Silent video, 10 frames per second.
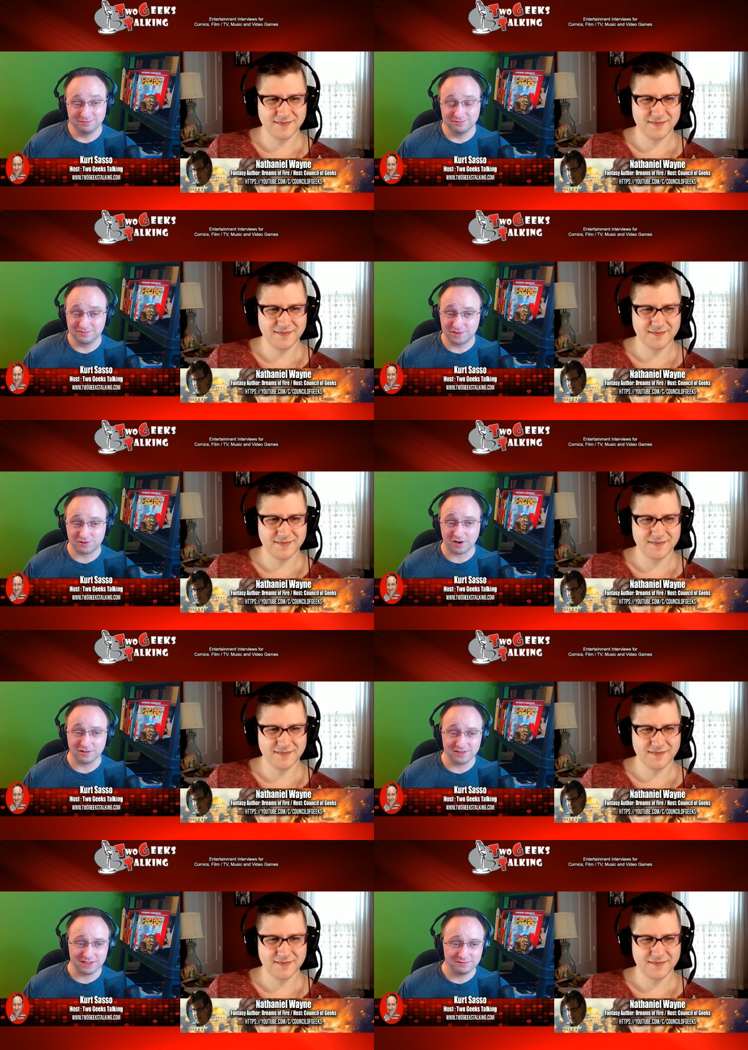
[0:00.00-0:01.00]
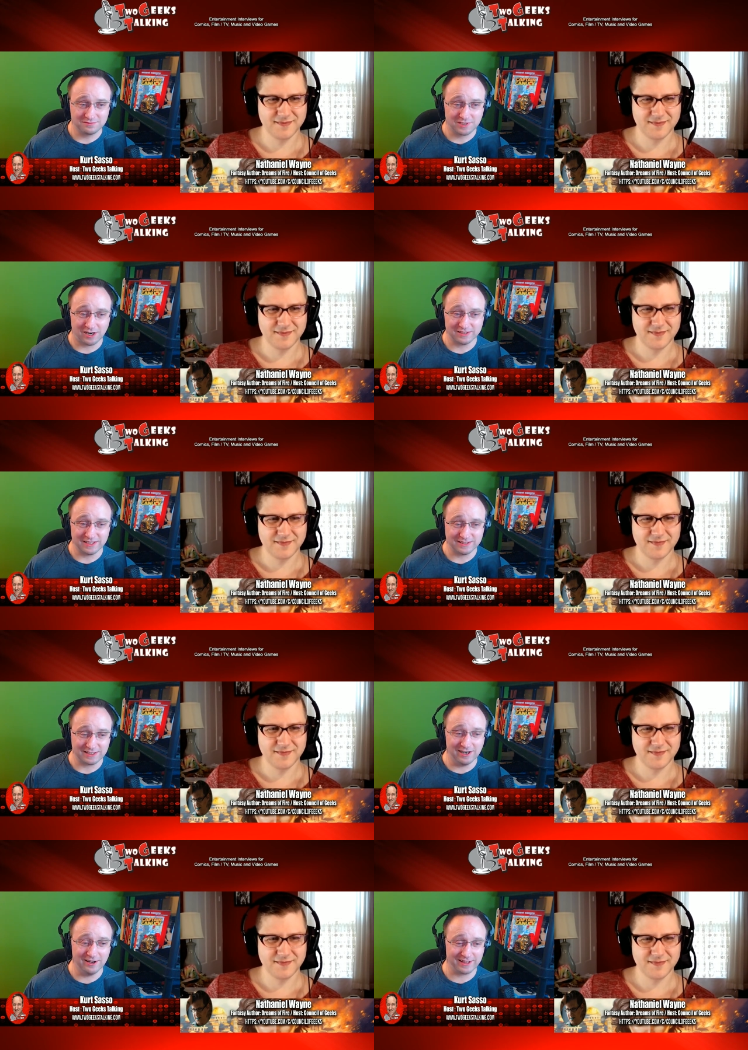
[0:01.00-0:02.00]
Speaker 1: well struggles and
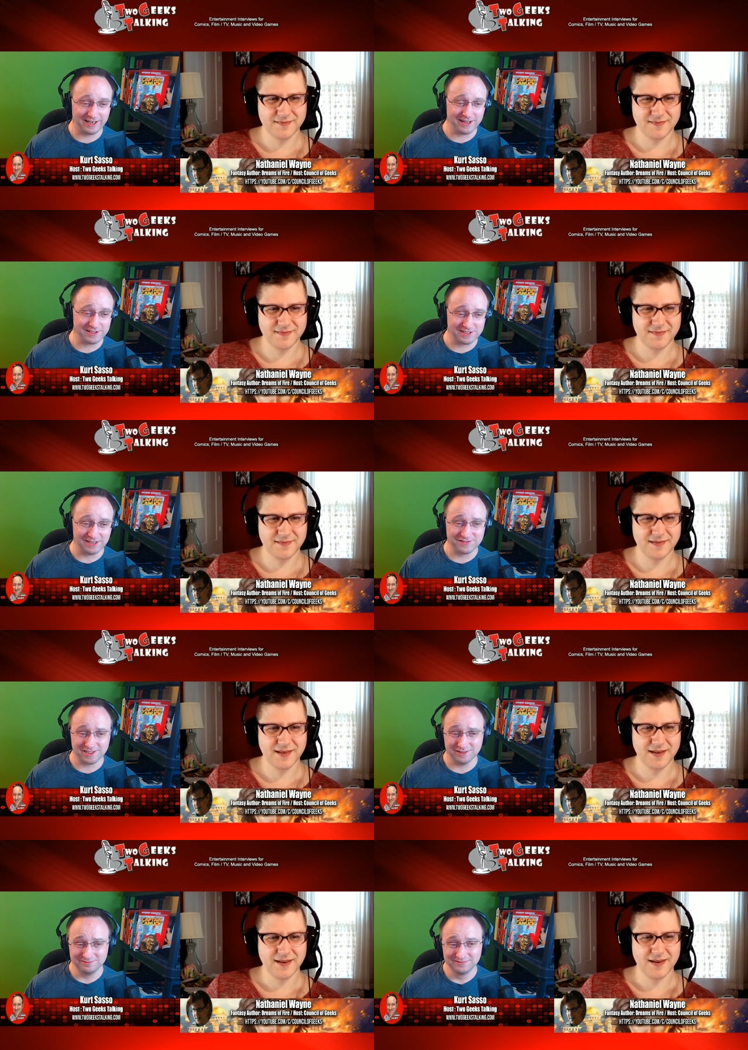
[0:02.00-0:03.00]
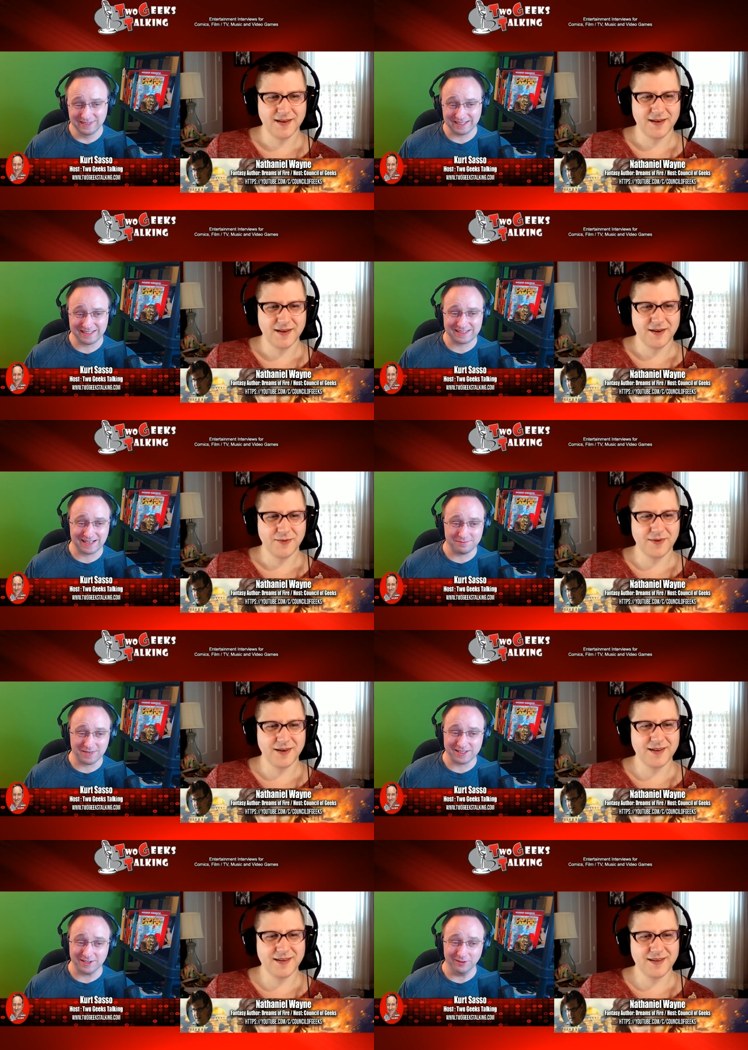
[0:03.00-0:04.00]
content and all that other stuff. So
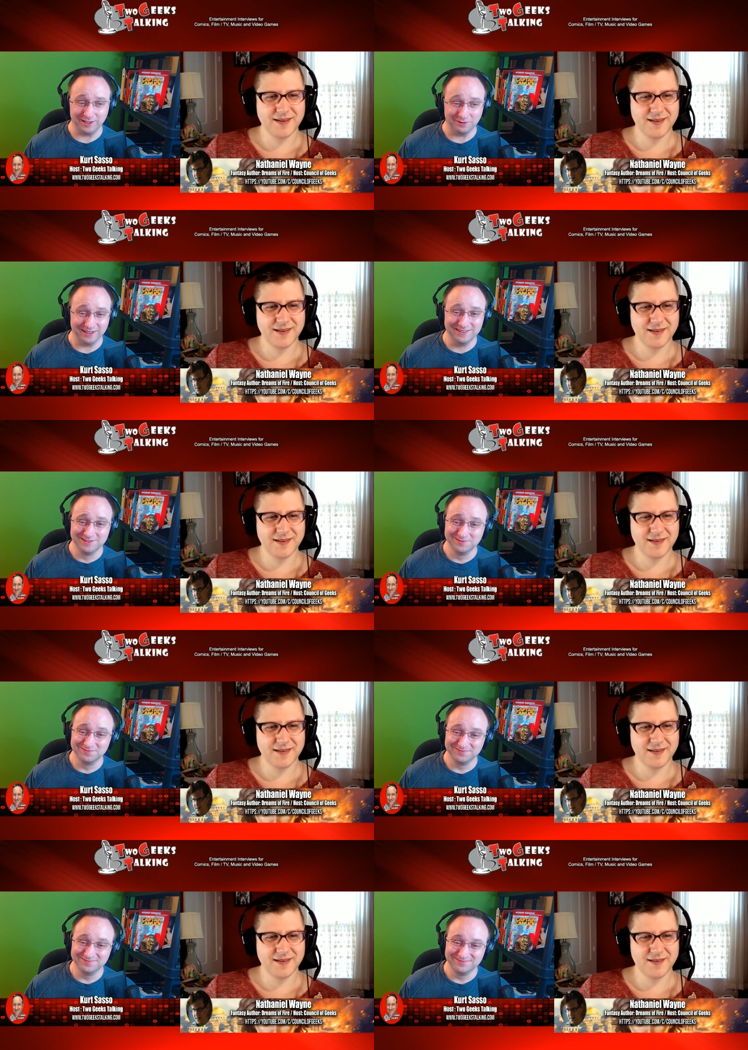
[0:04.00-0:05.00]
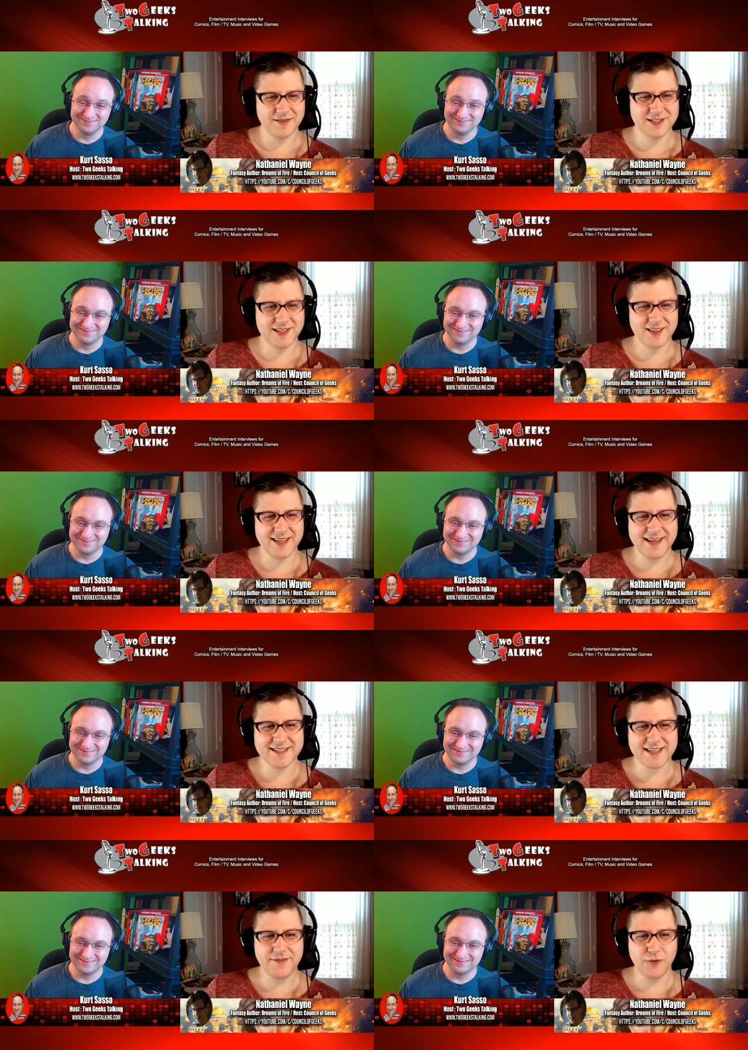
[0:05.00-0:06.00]
at least I'm not the only one.
Speaker 2: Oh, see, the thing
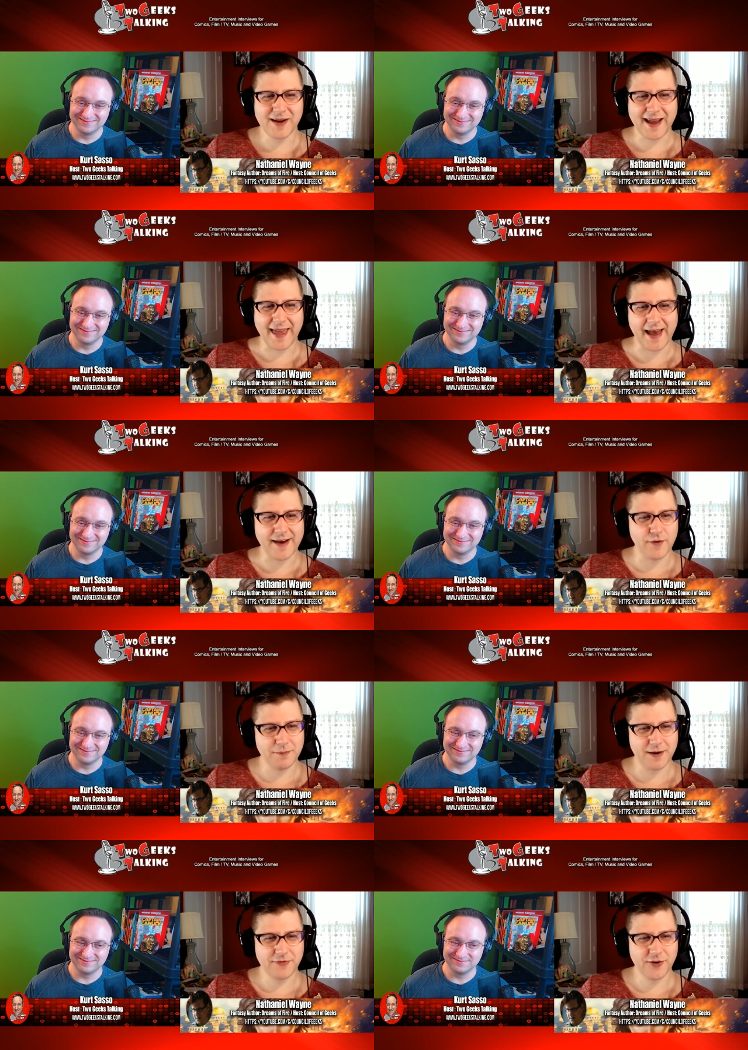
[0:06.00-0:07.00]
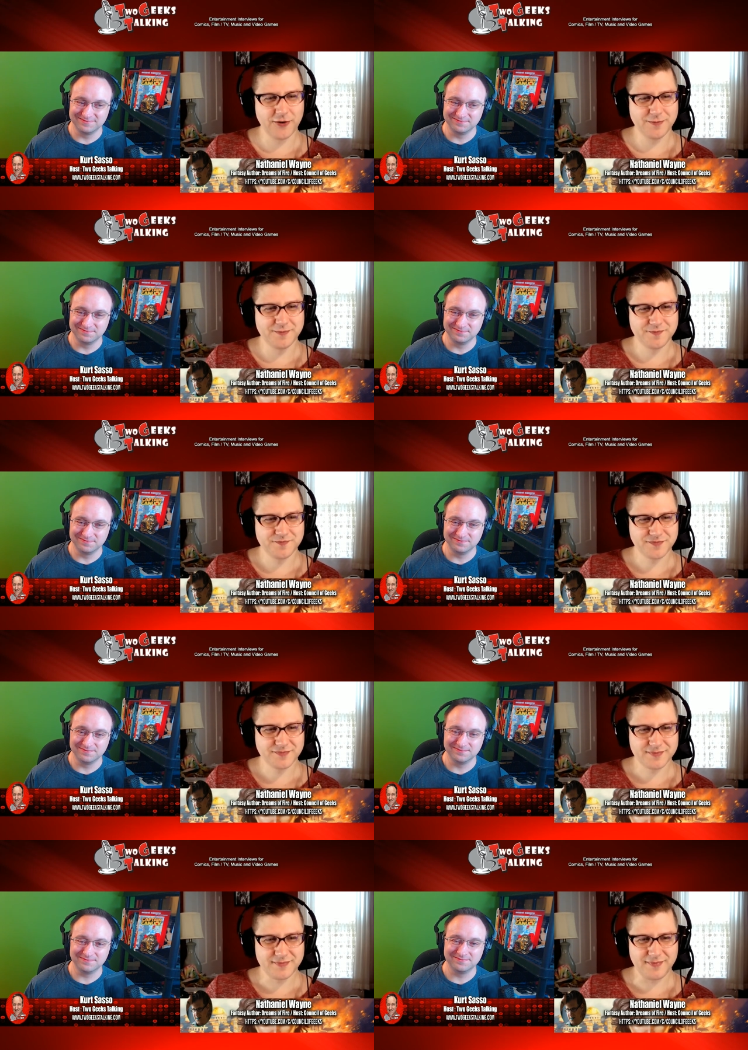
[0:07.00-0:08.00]
is, even when I have a buffer,
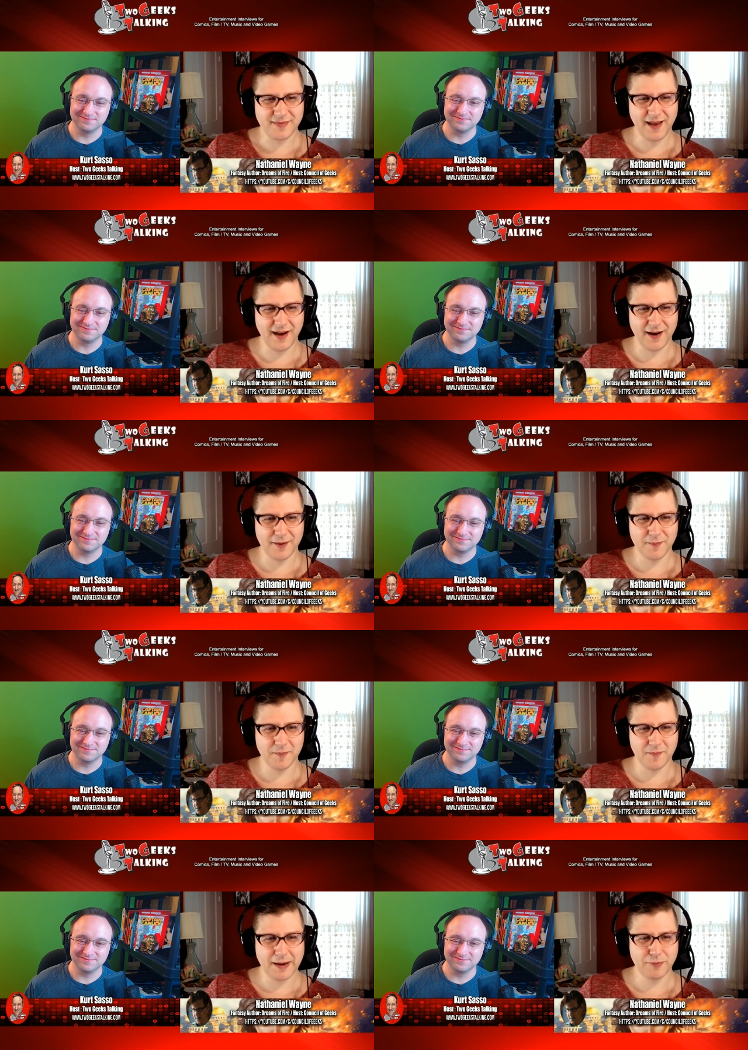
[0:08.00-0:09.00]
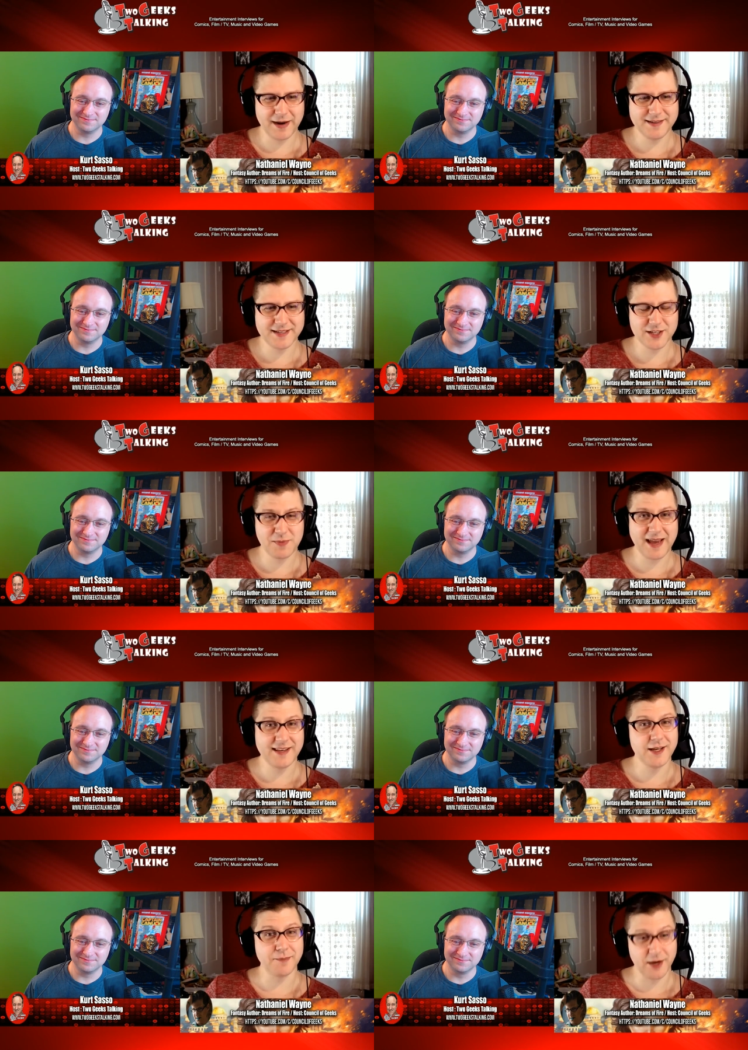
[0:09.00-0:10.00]
um, my brain tells me I
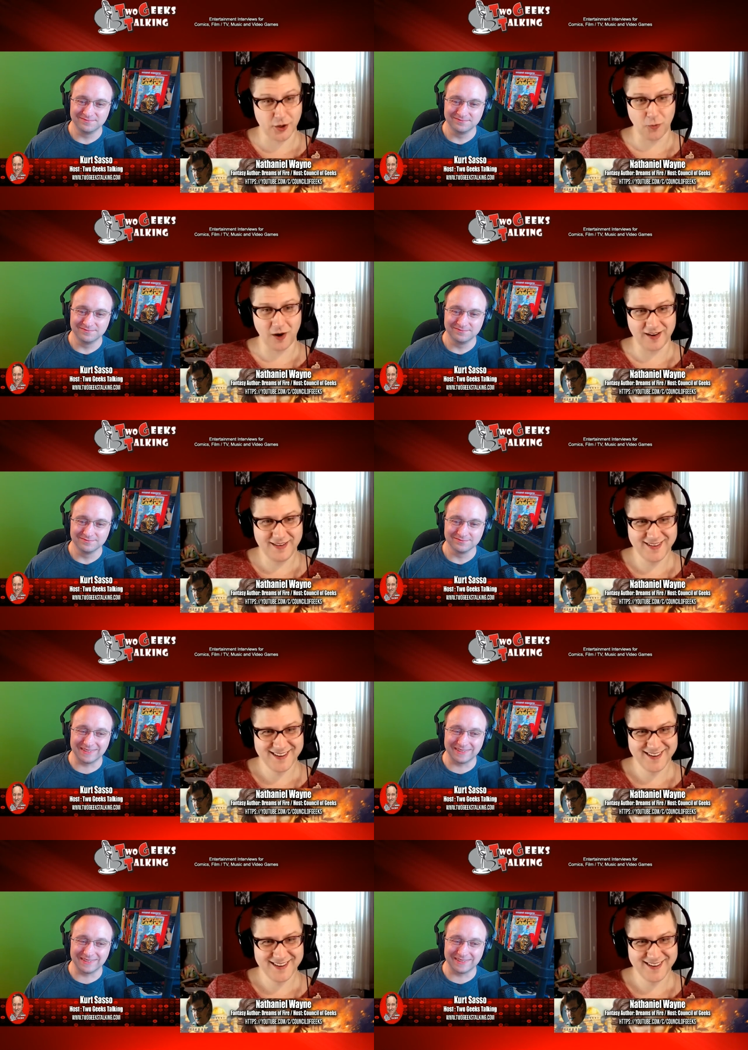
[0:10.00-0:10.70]
need a bigger one.